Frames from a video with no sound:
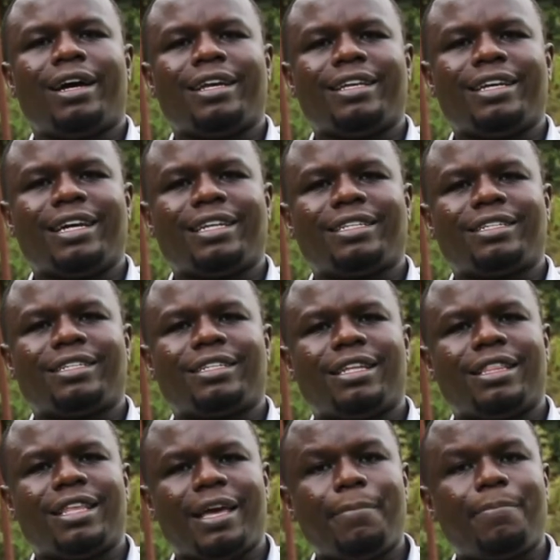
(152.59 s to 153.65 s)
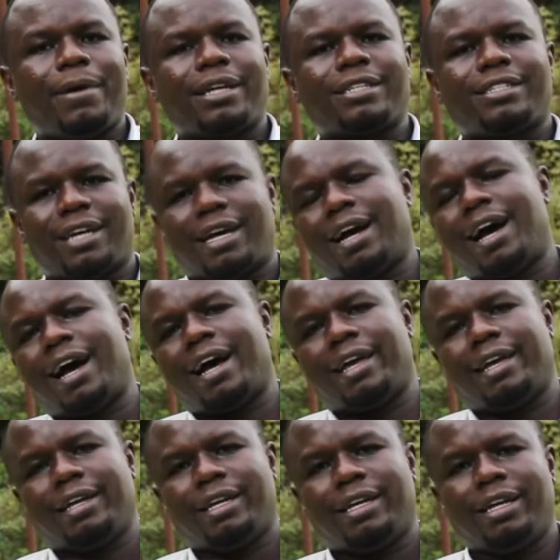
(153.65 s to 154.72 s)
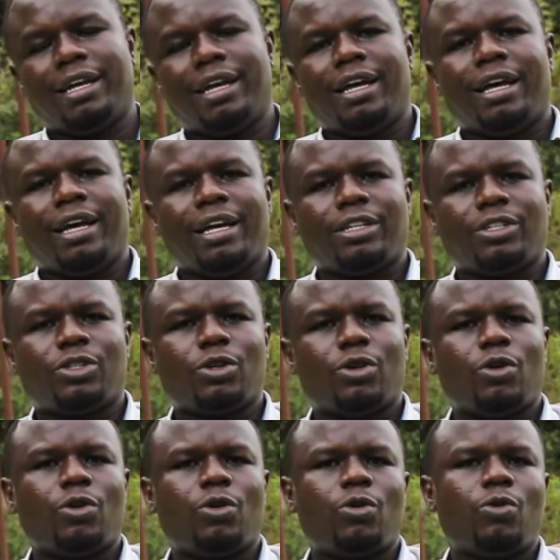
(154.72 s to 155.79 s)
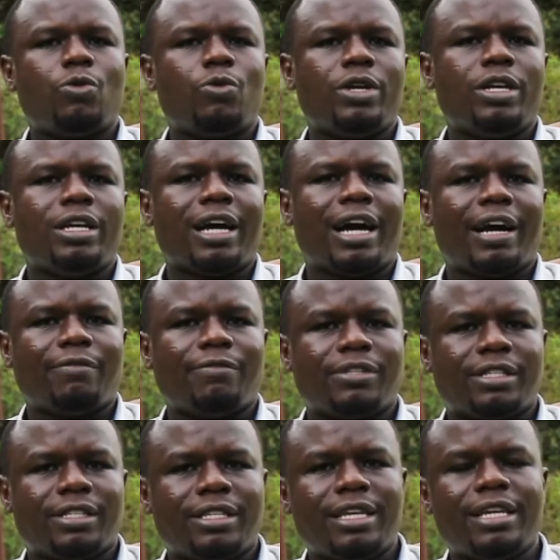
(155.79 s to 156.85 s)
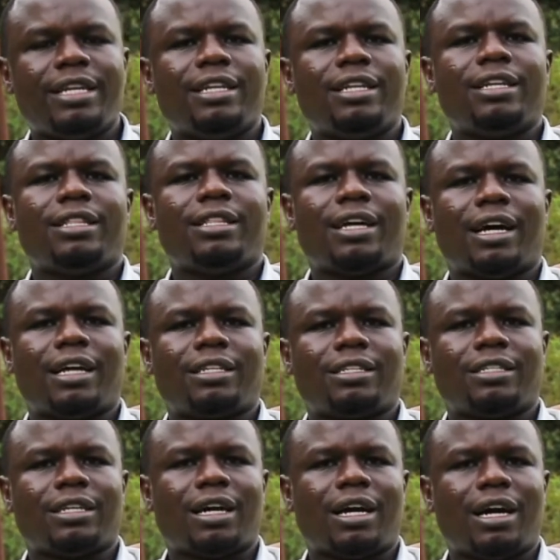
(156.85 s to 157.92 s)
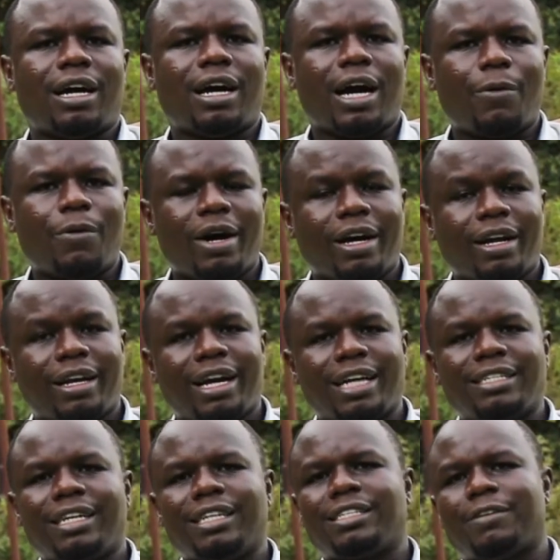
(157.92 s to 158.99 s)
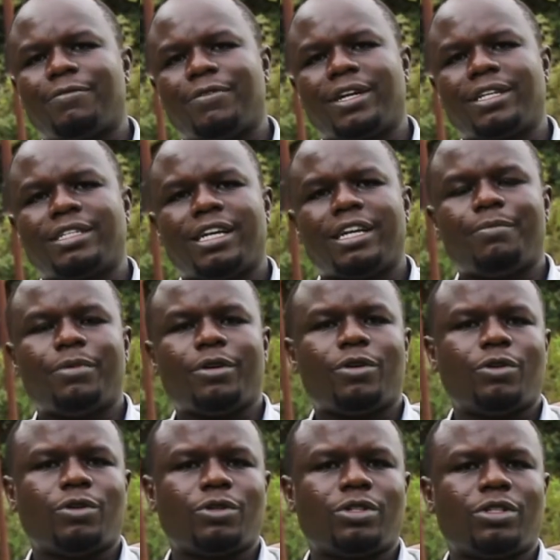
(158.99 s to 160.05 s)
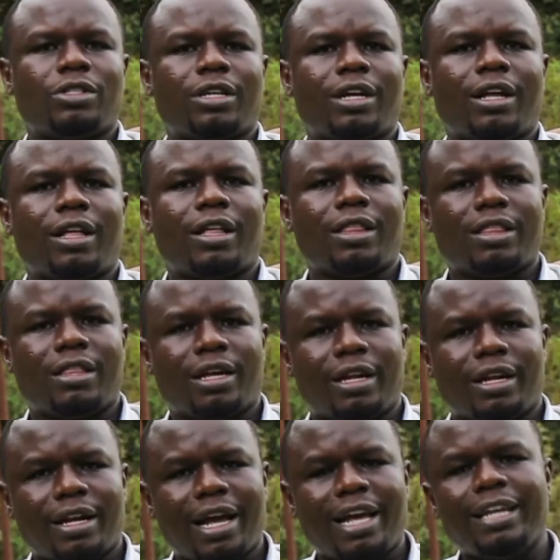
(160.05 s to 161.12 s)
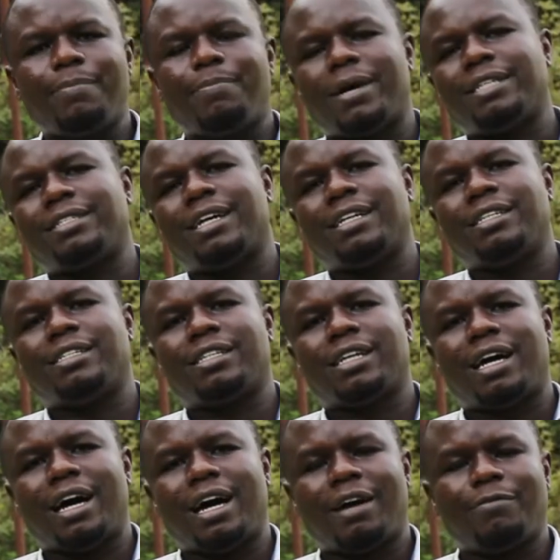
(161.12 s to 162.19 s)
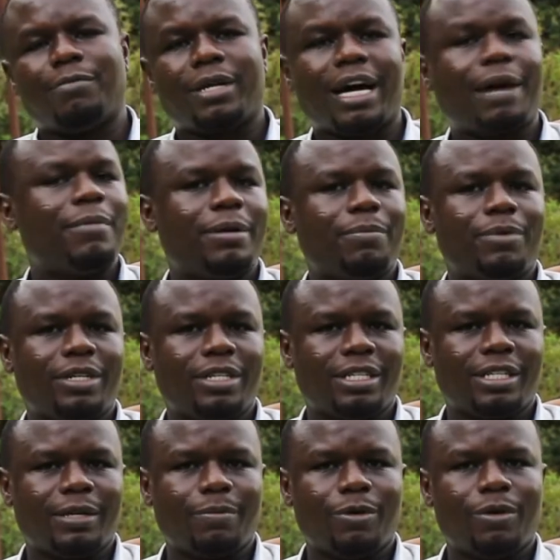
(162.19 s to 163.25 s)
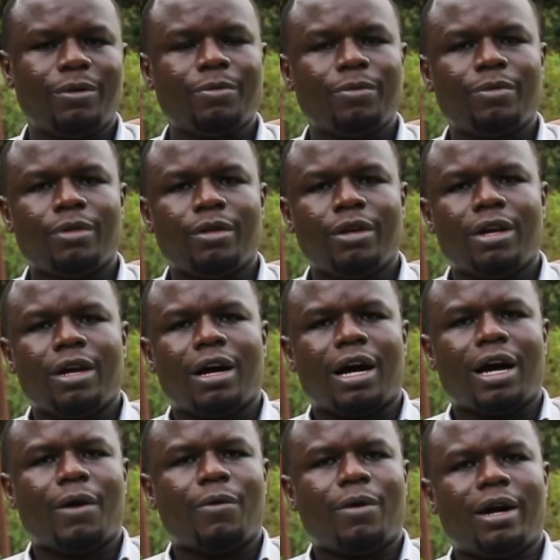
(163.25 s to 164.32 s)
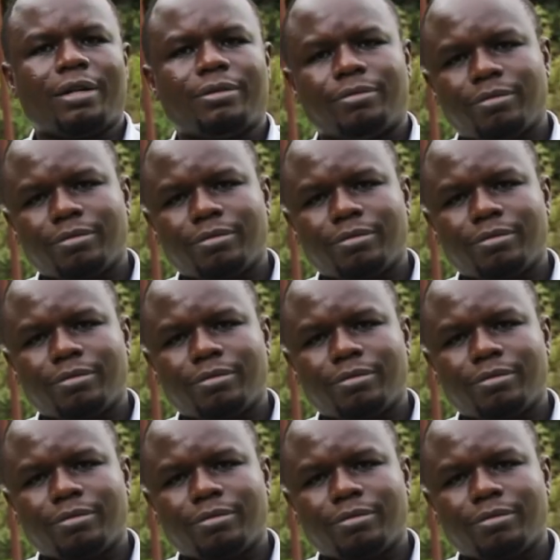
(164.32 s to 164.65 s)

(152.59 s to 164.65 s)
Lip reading: yet the impacts are high. And so we have seen that our agriculture is affected because the rain patterns have become unpredictable. Our